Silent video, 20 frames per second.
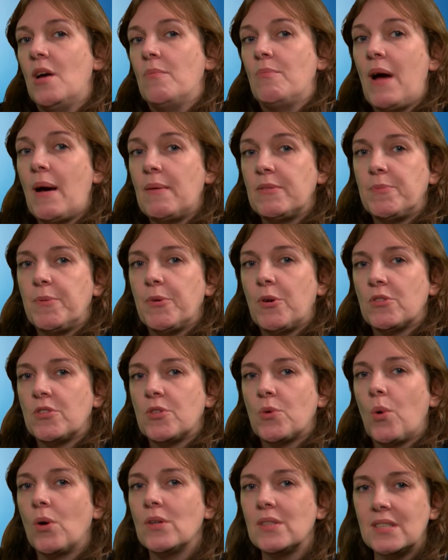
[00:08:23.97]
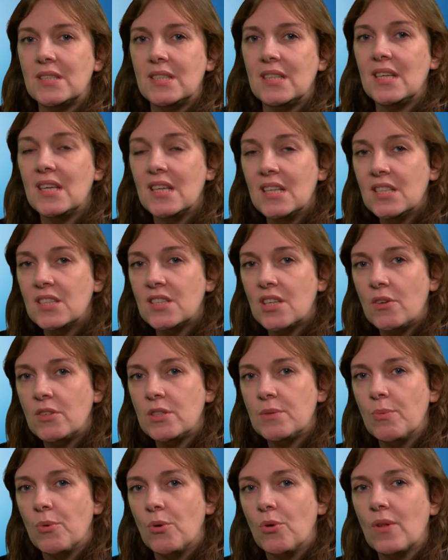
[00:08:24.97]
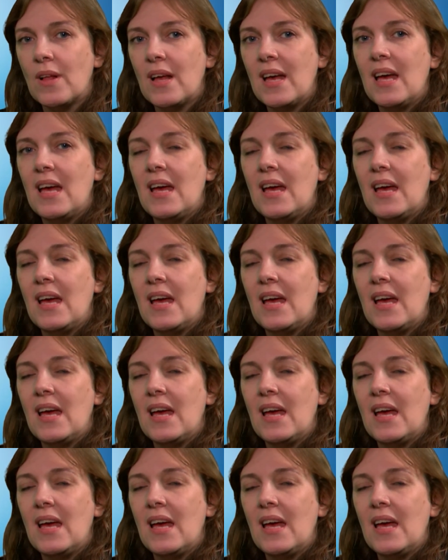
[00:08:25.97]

perhaps because the quantity is so small